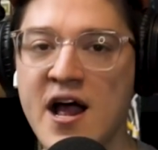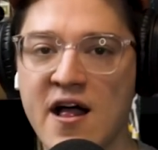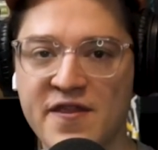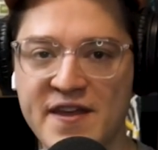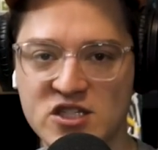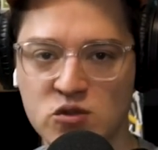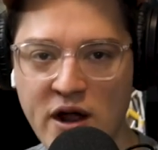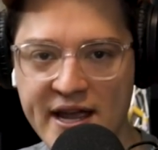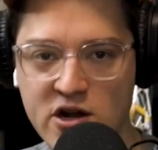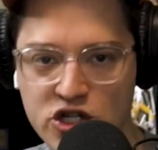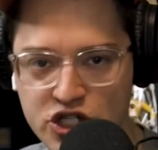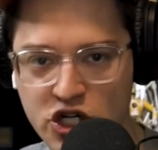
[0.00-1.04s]
This right
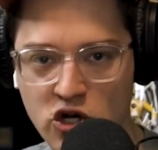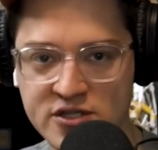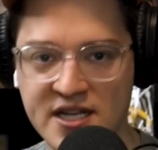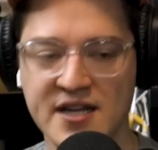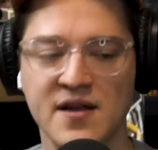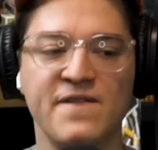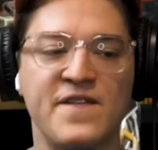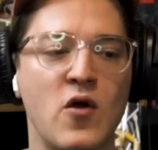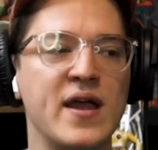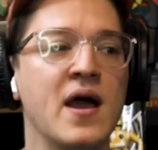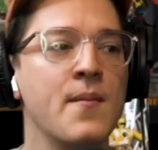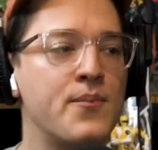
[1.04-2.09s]
here shows very